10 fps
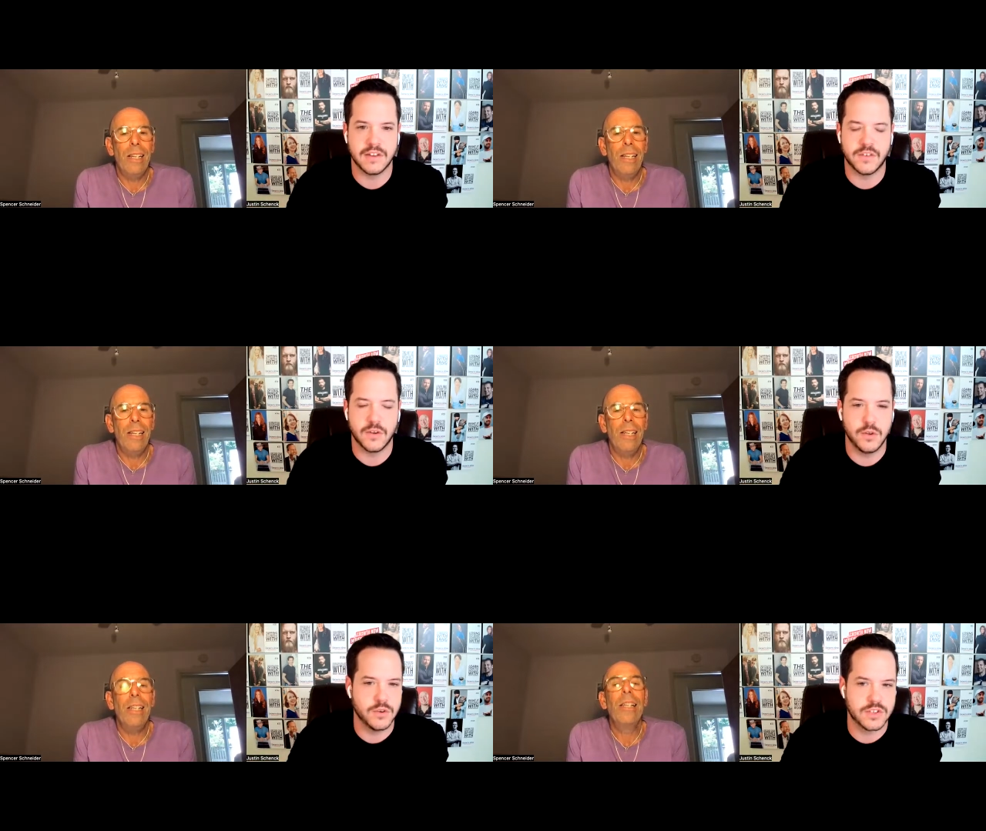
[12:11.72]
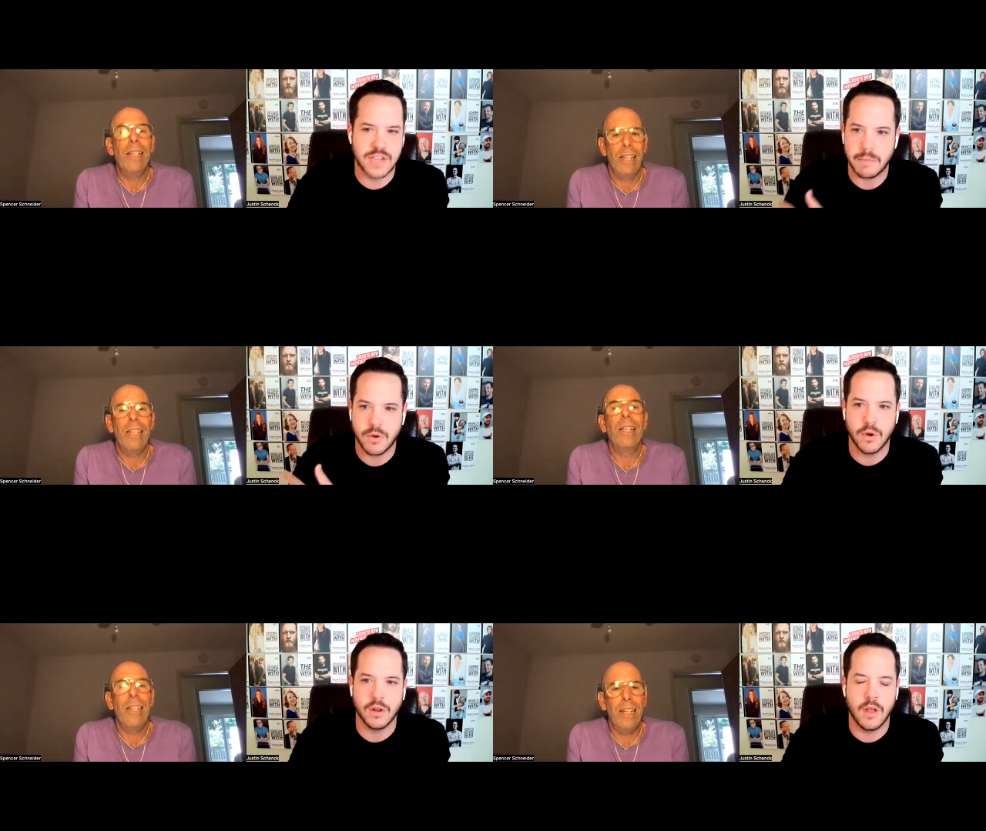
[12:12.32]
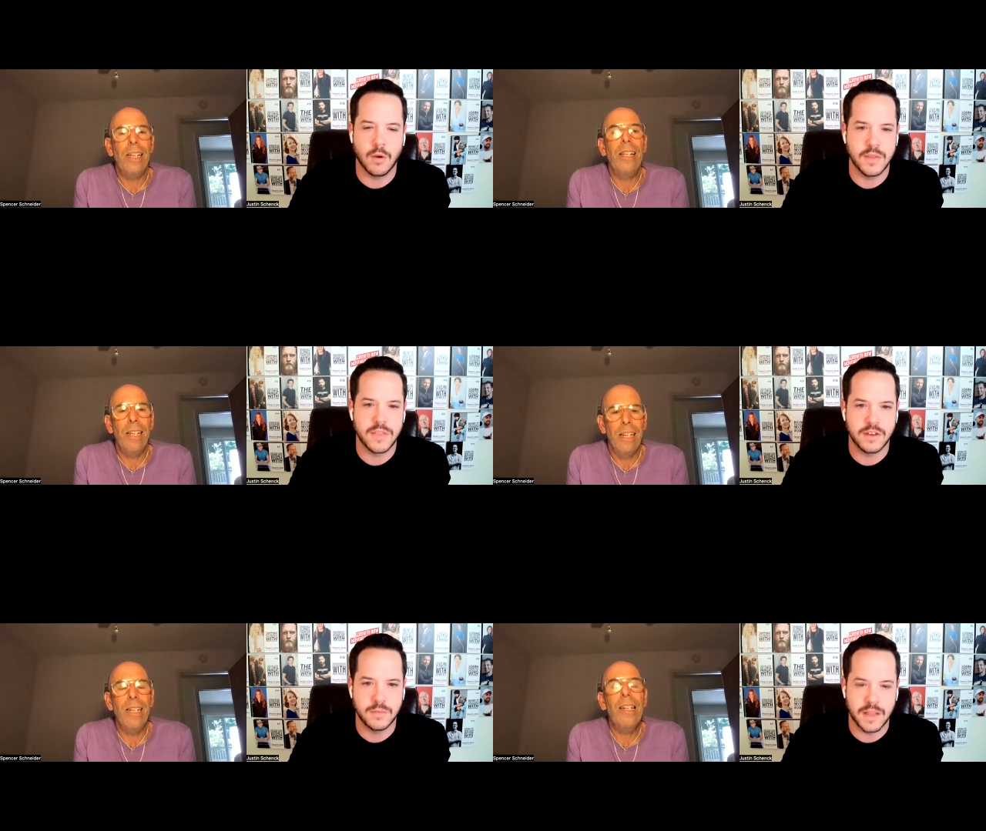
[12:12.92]
Speaker 1: and so you just kept going along with
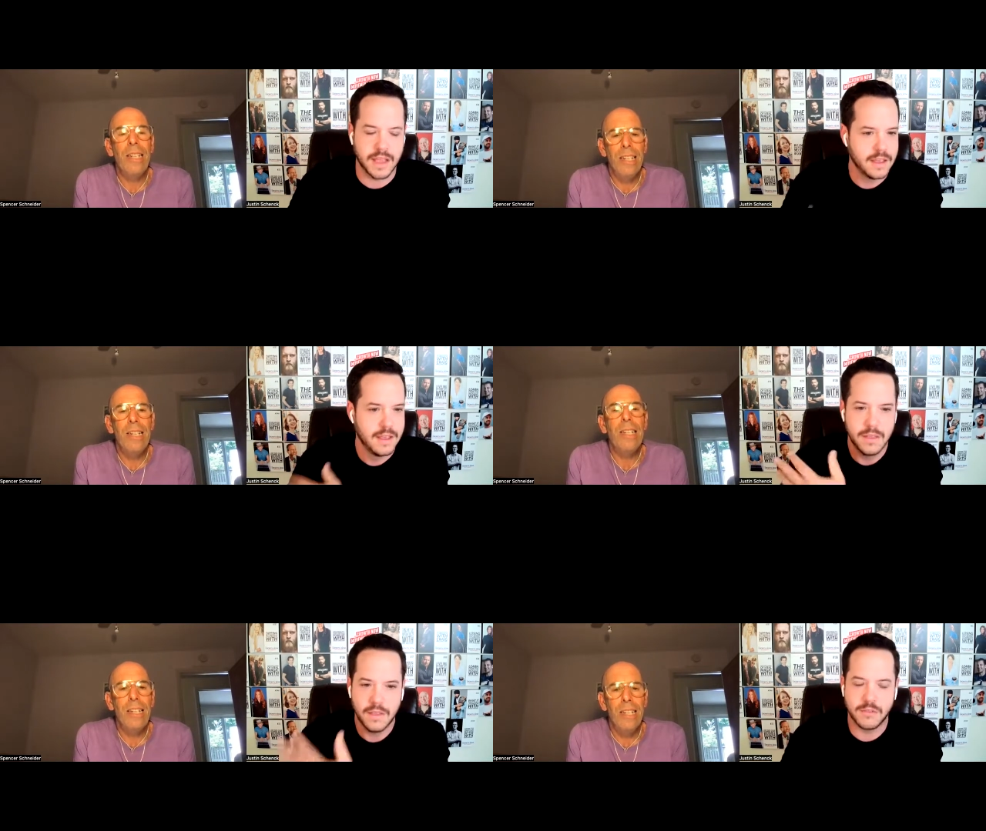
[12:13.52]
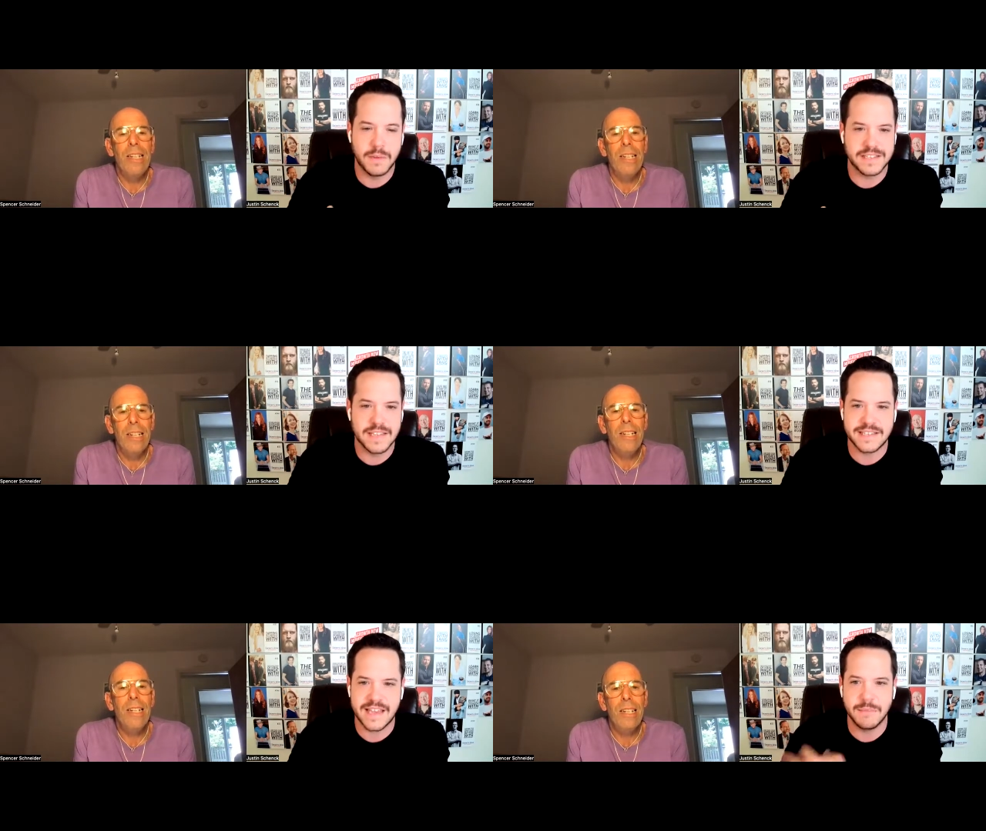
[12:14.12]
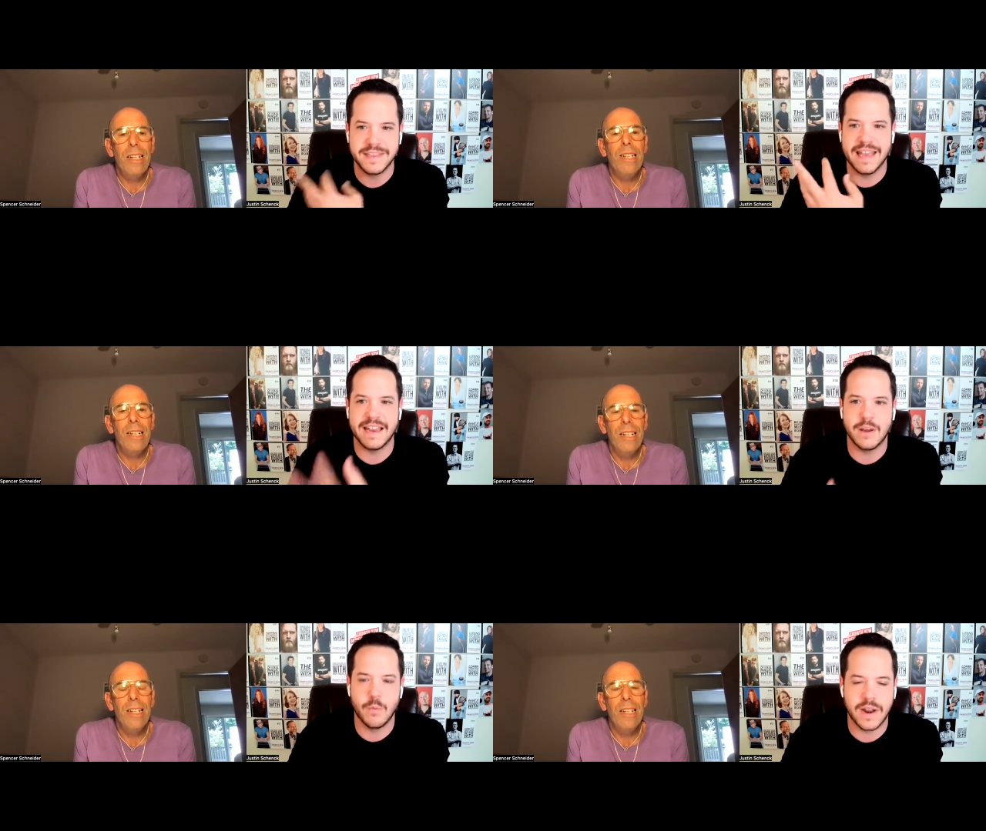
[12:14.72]
it to be like this makes sense hey i'm
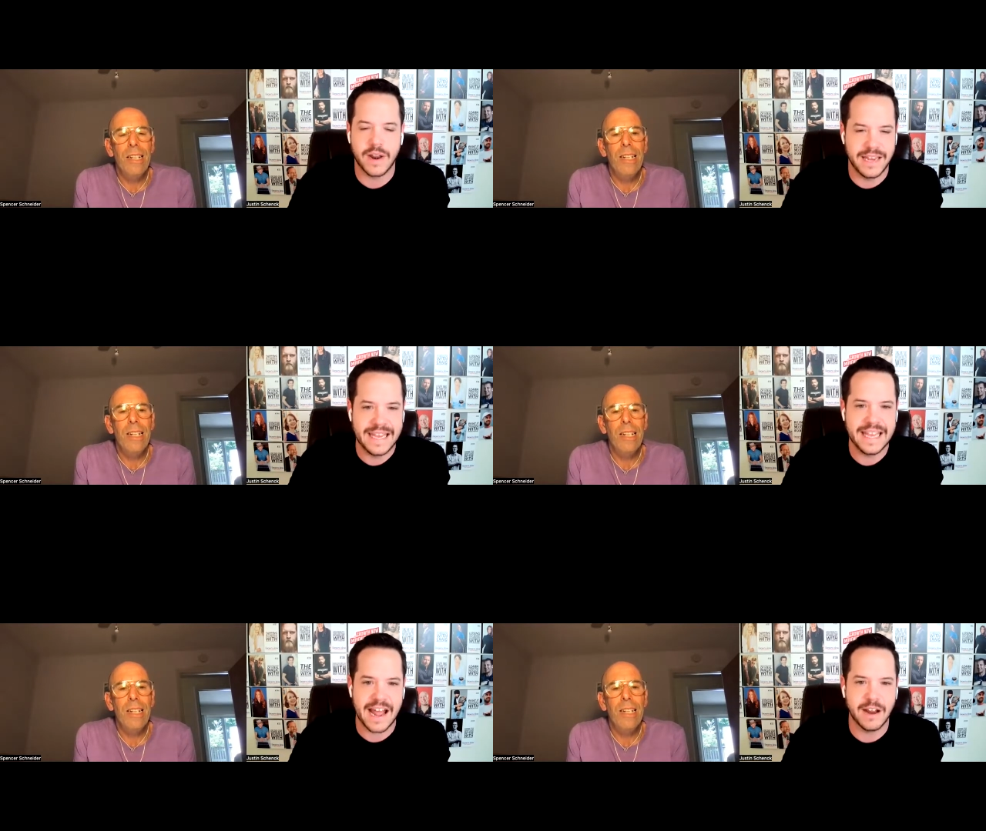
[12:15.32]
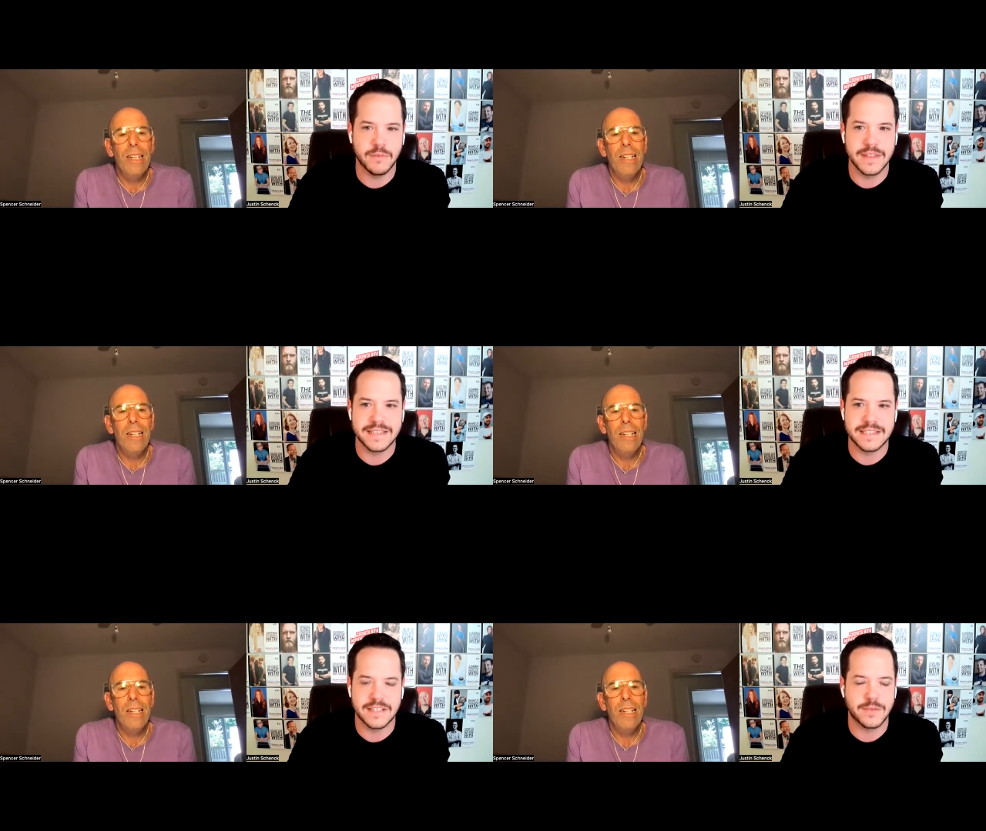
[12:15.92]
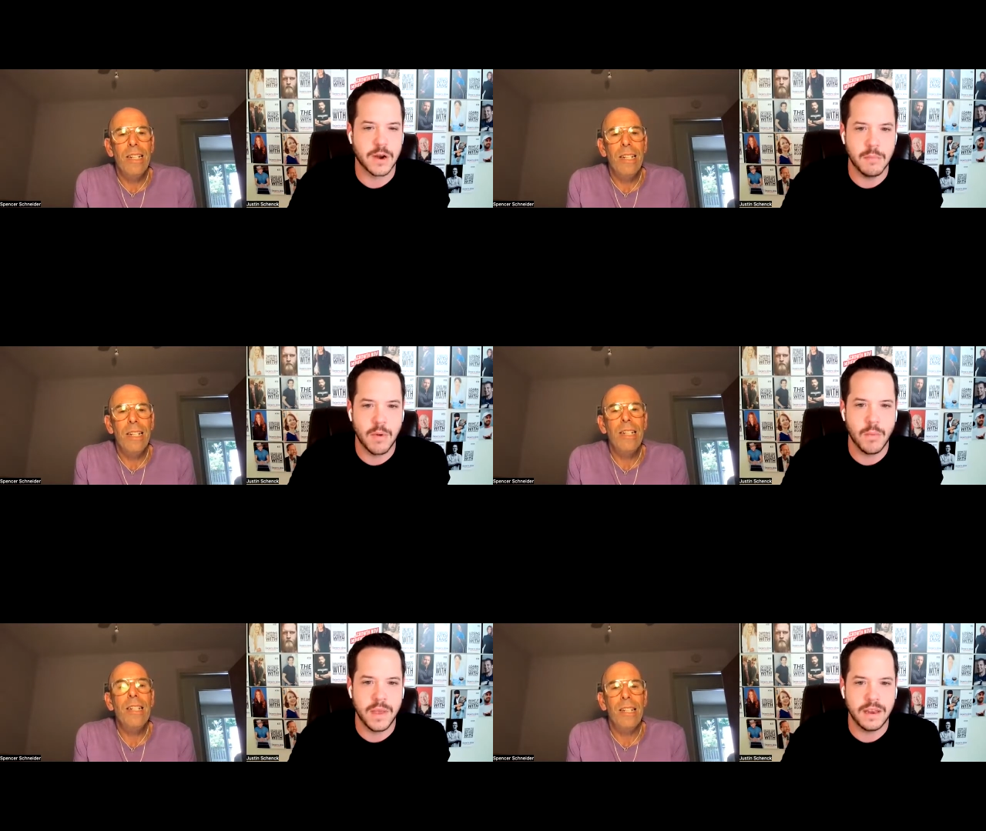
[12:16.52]
getting what i need out of this this very
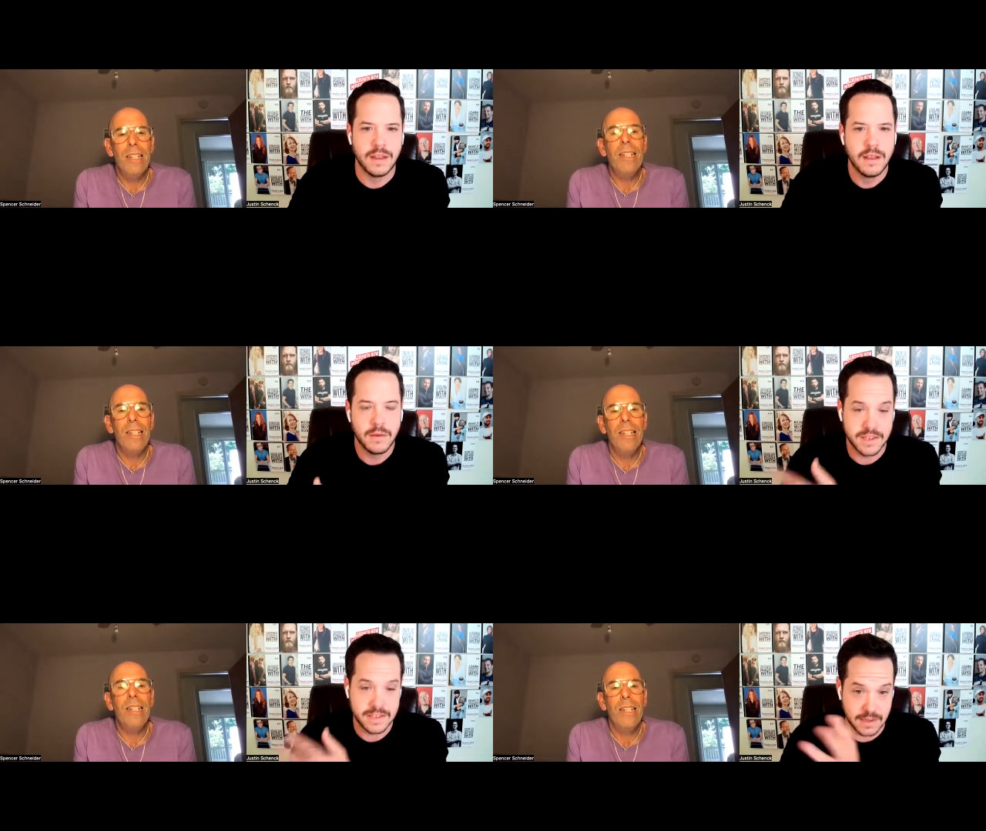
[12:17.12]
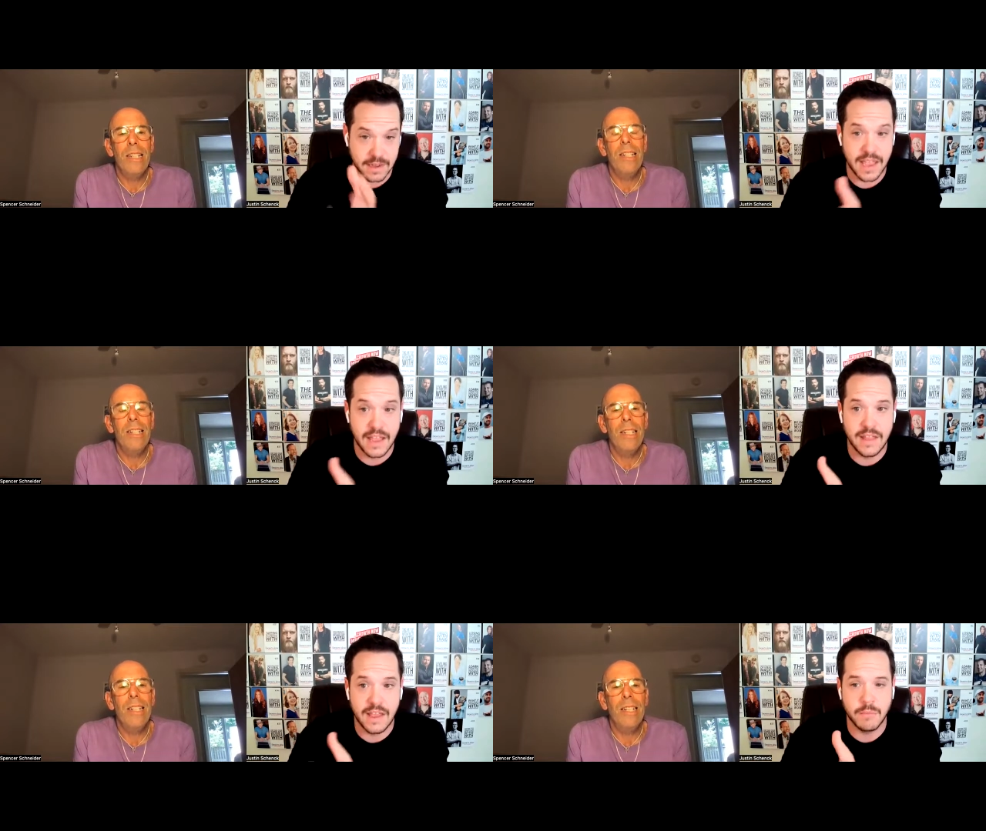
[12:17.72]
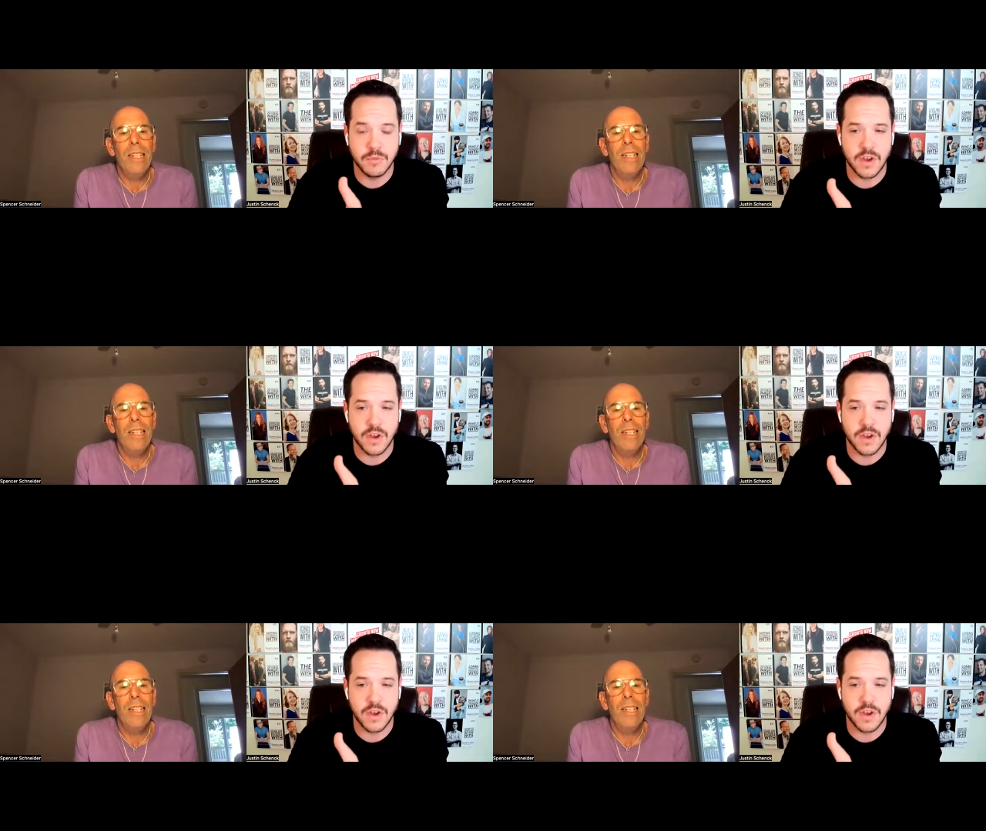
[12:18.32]
moment because again they I'm,